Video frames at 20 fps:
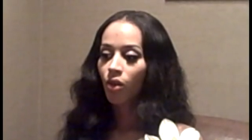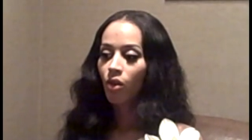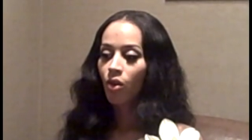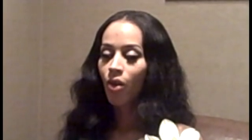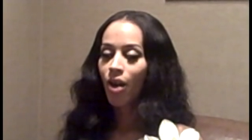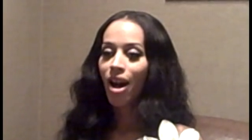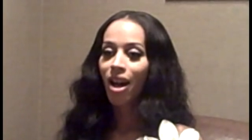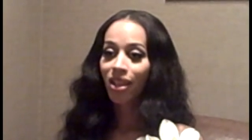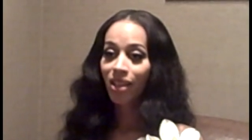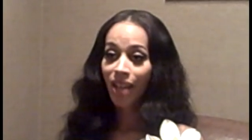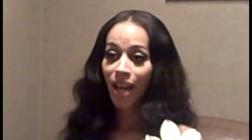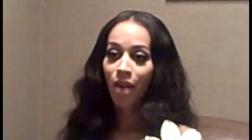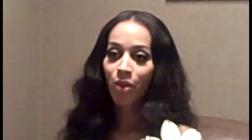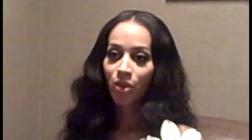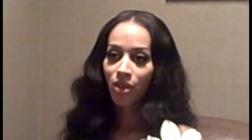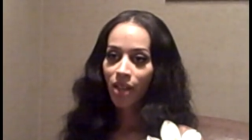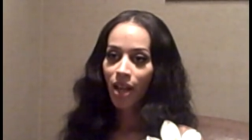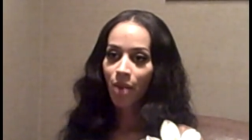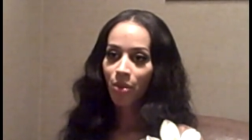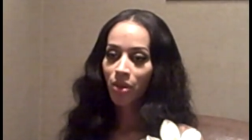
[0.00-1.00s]
Or I
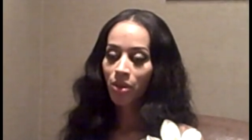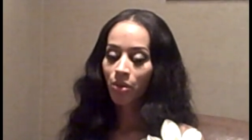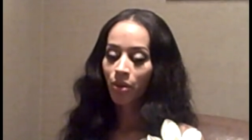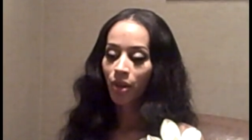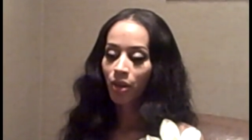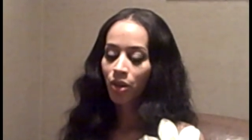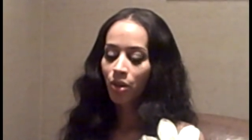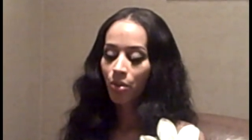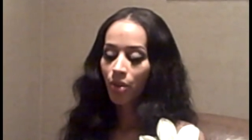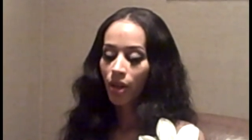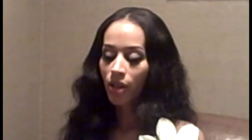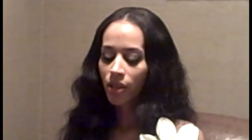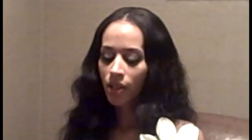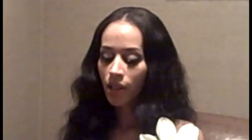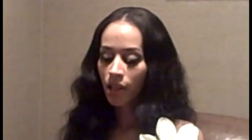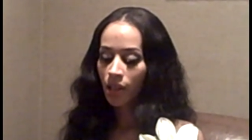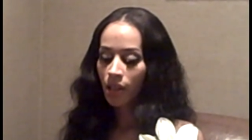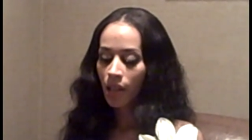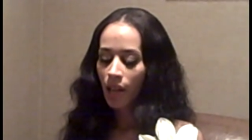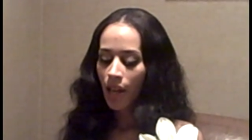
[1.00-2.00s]
would say I'm a spiritual
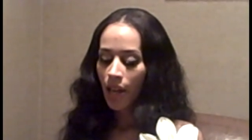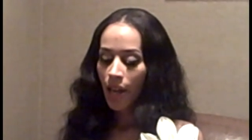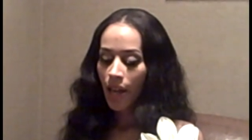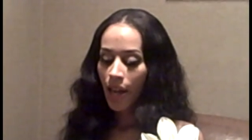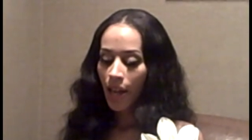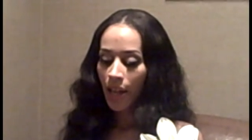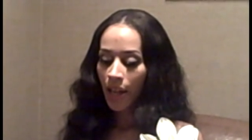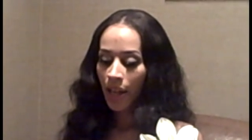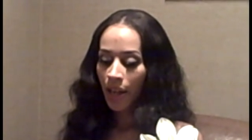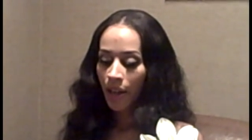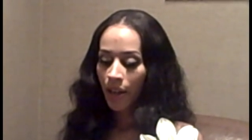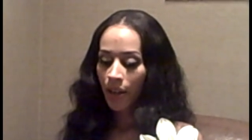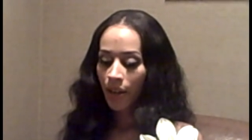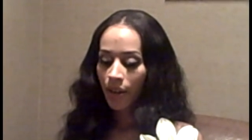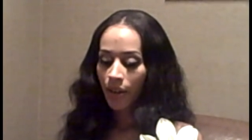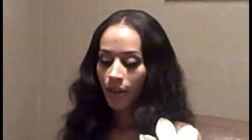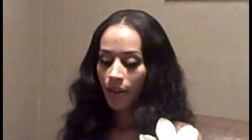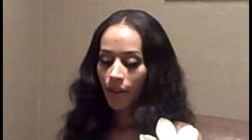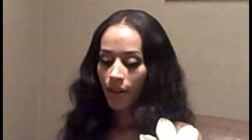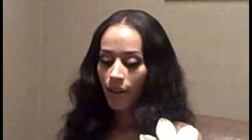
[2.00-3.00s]
person.
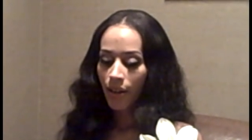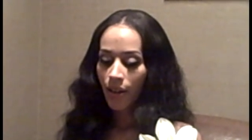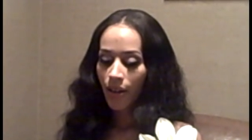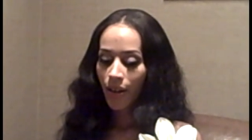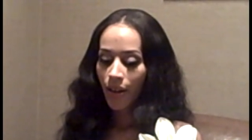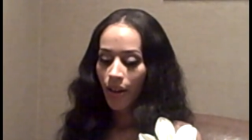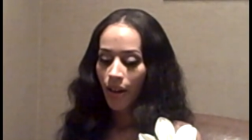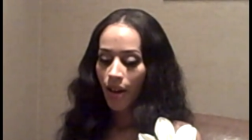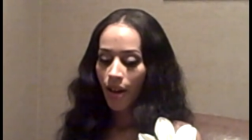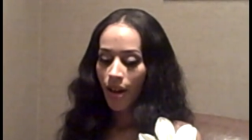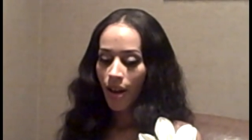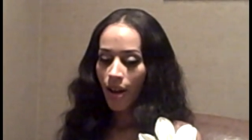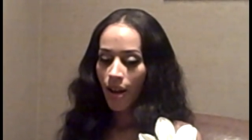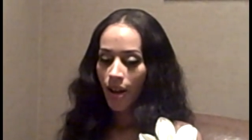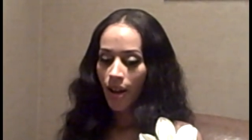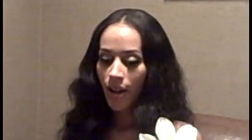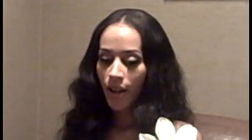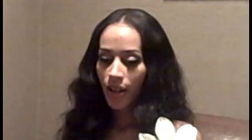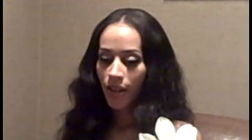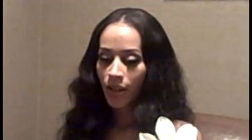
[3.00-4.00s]
And
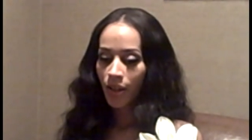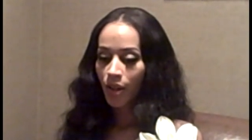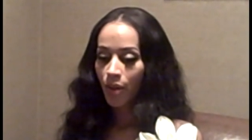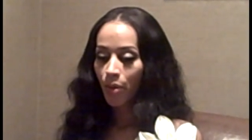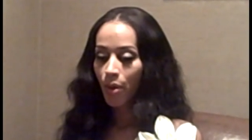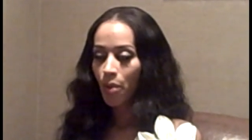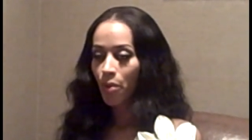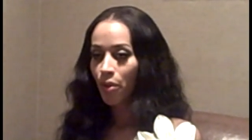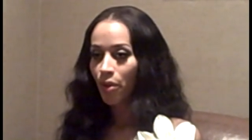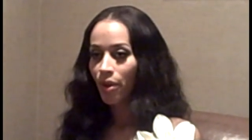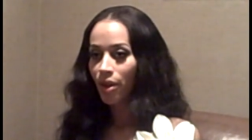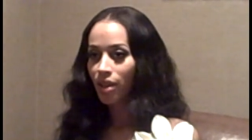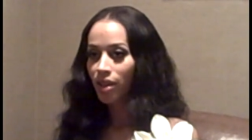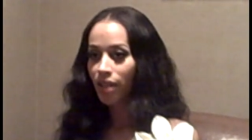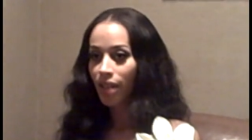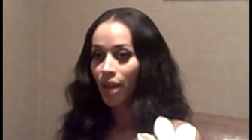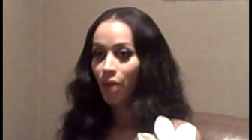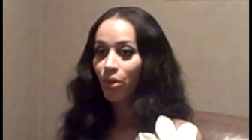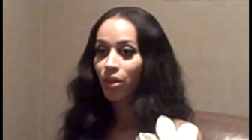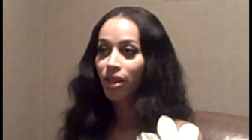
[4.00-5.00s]
you know, people can
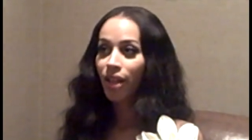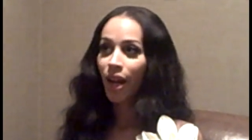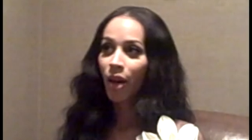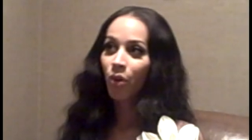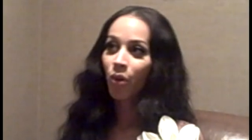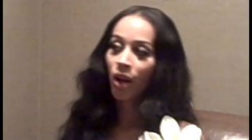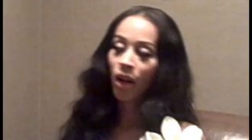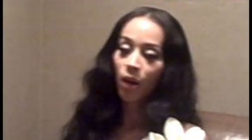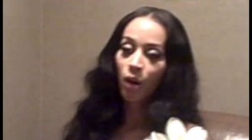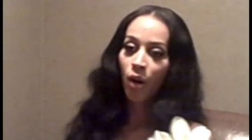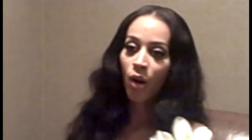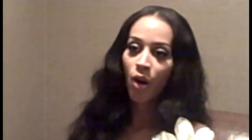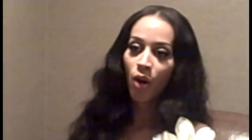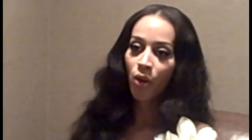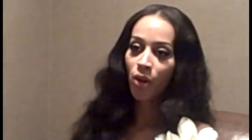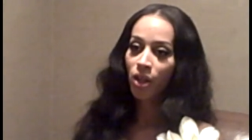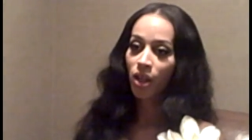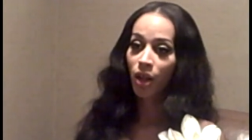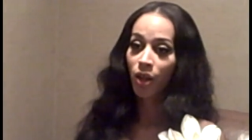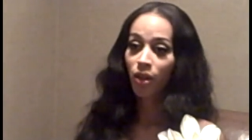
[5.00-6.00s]
say what they want.
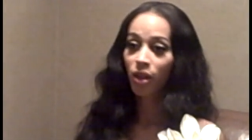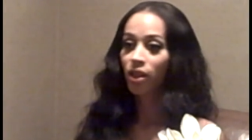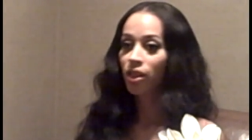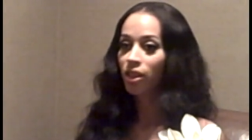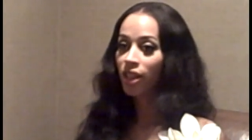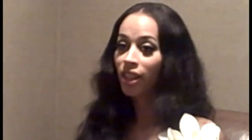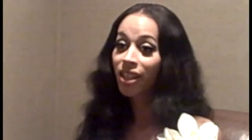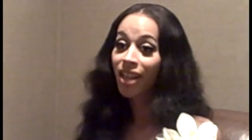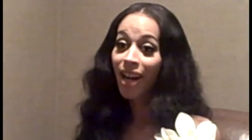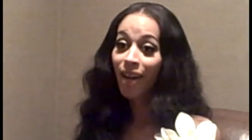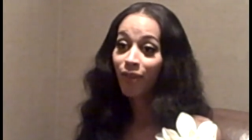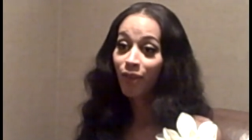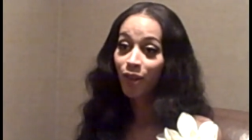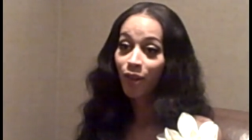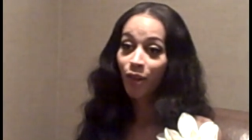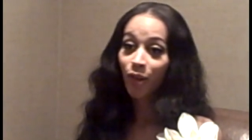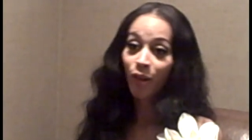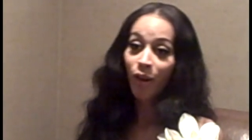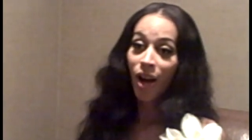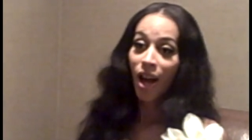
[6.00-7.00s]
Oh, you know, the
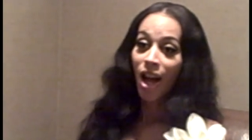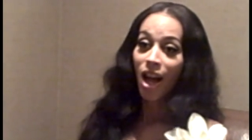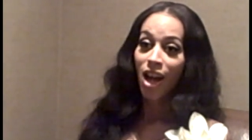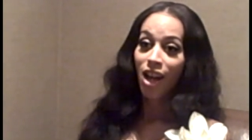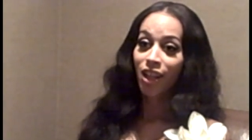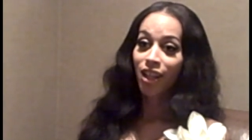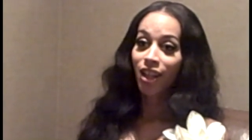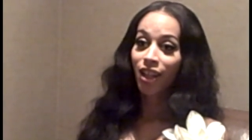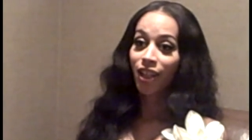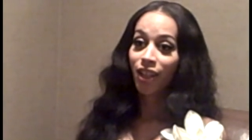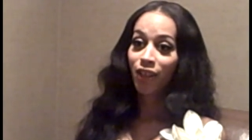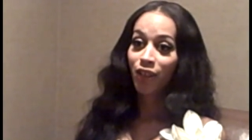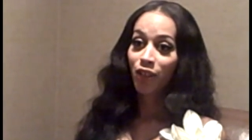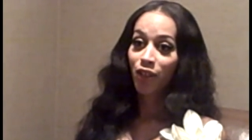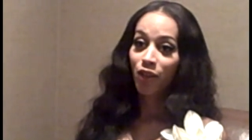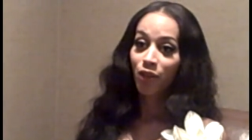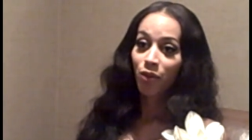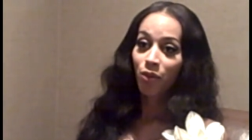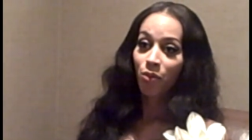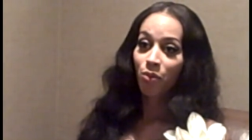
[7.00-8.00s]
devil can
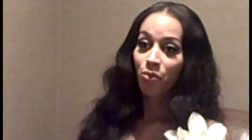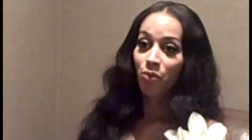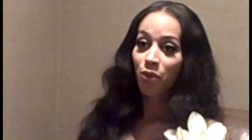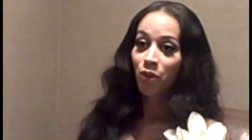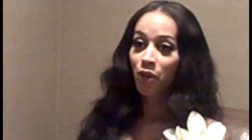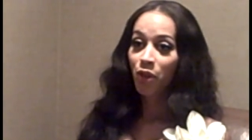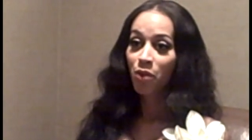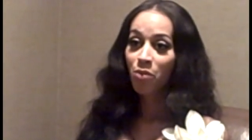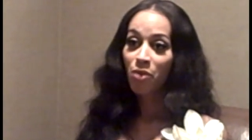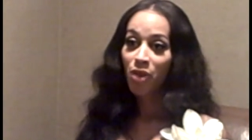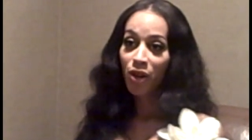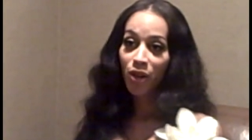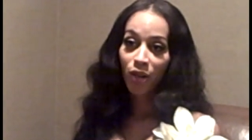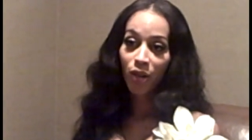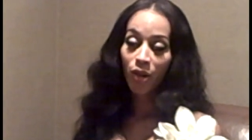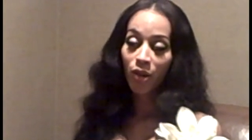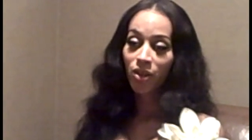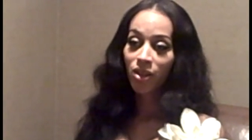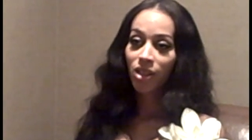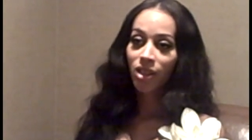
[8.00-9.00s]
do
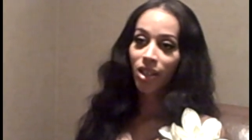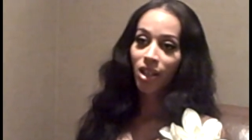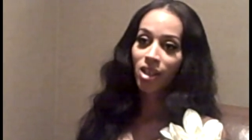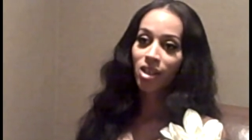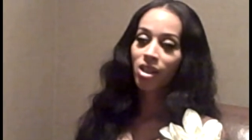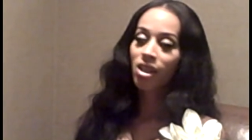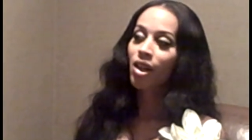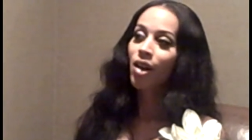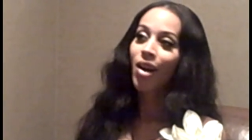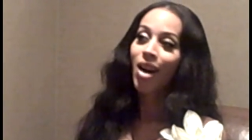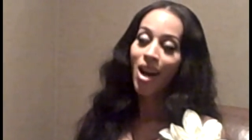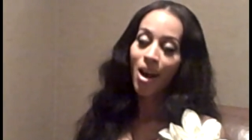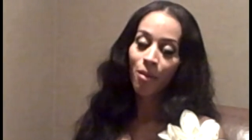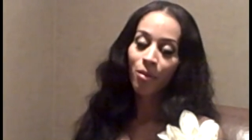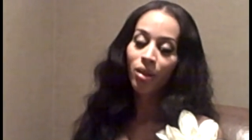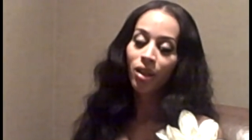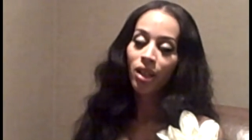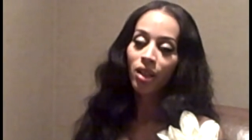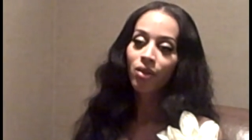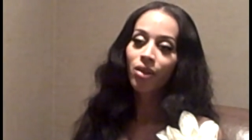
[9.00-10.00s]
miracles and things. No, I
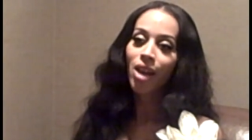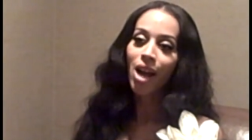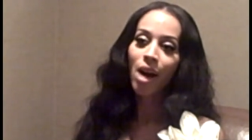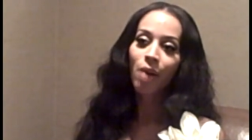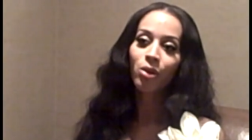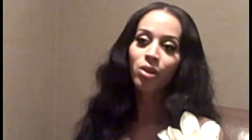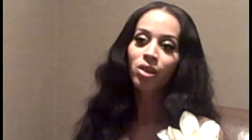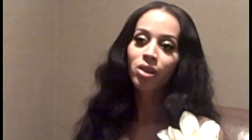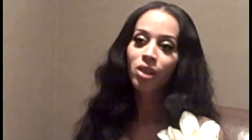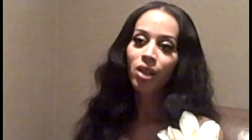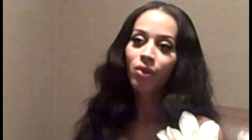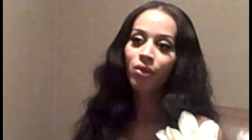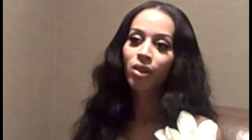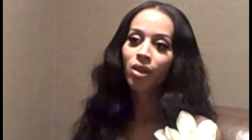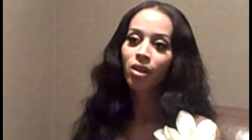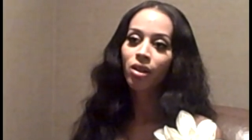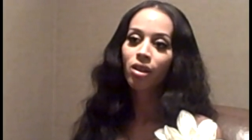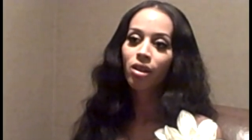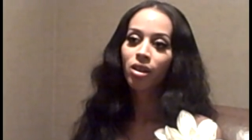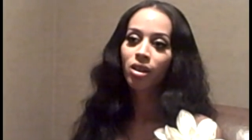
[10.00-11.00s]
believe that I was
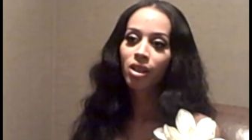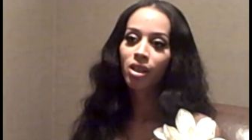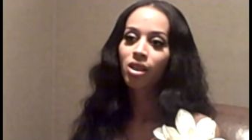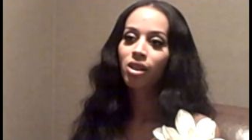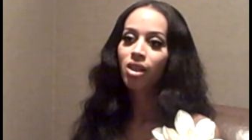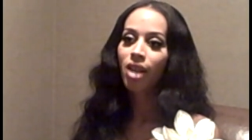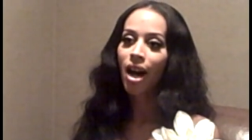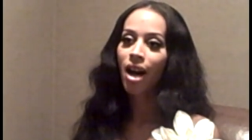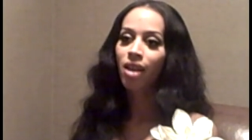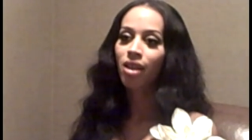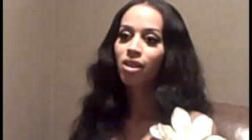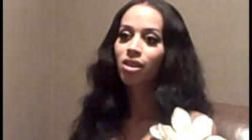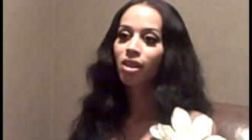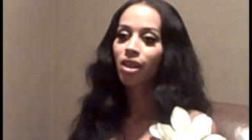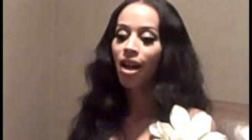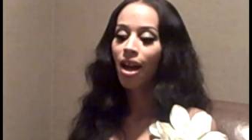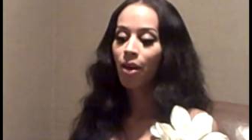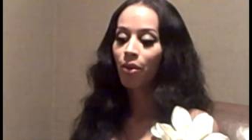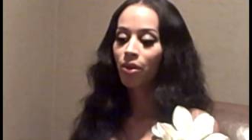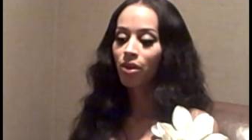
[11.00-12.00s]
given these talents
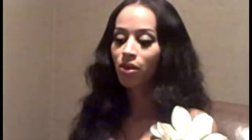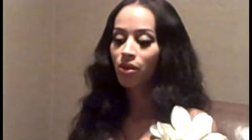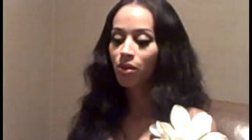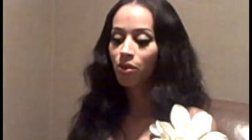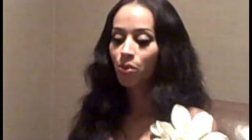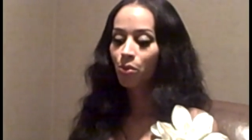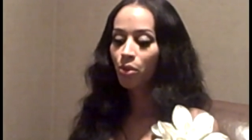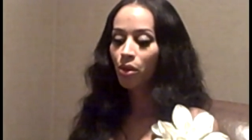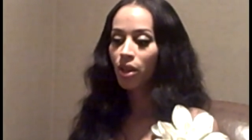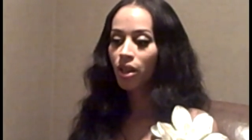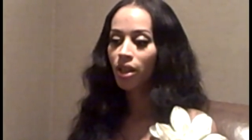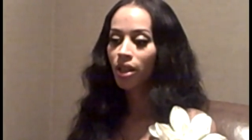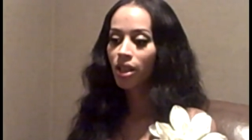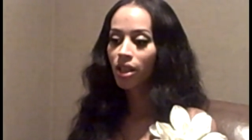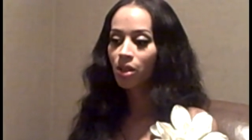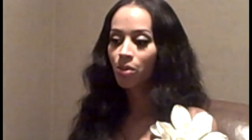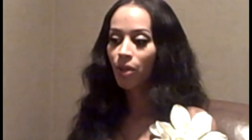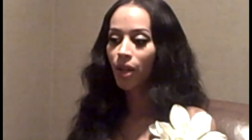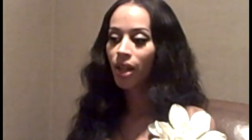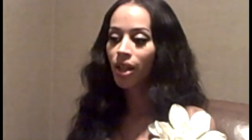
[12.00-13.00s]
and I was put in
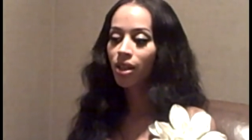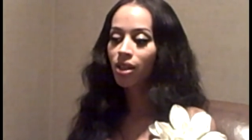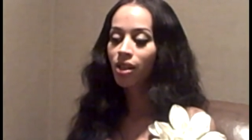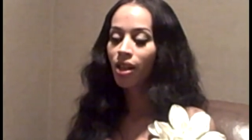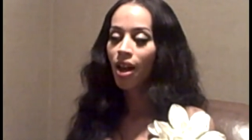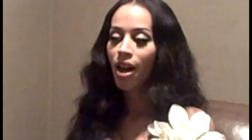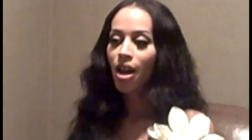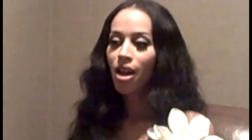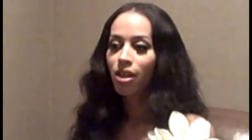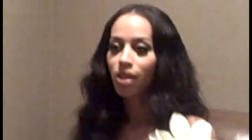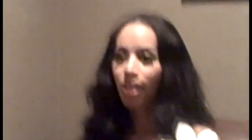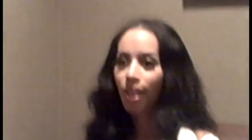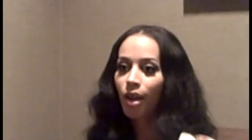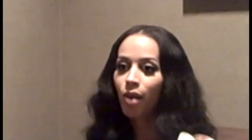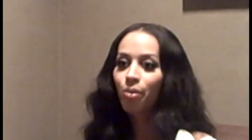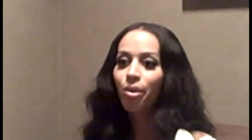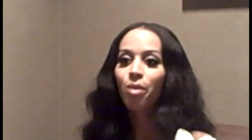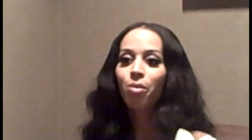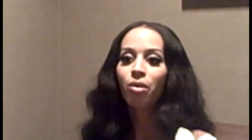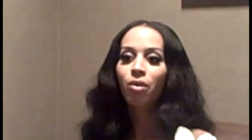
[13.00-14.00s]
this place to
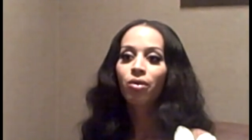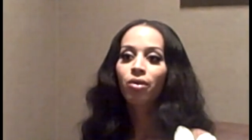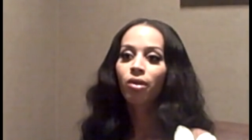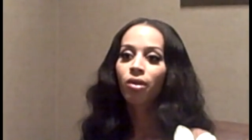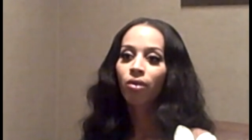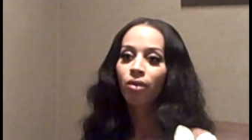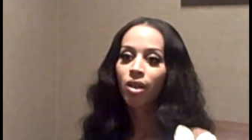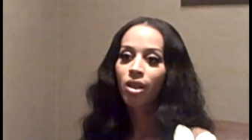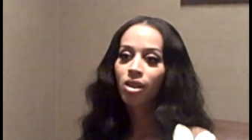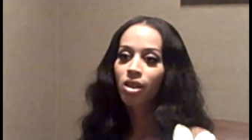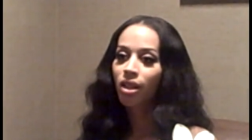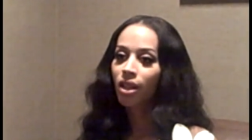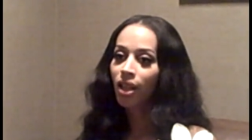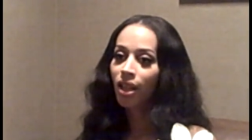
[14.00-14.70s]
help people for a reason.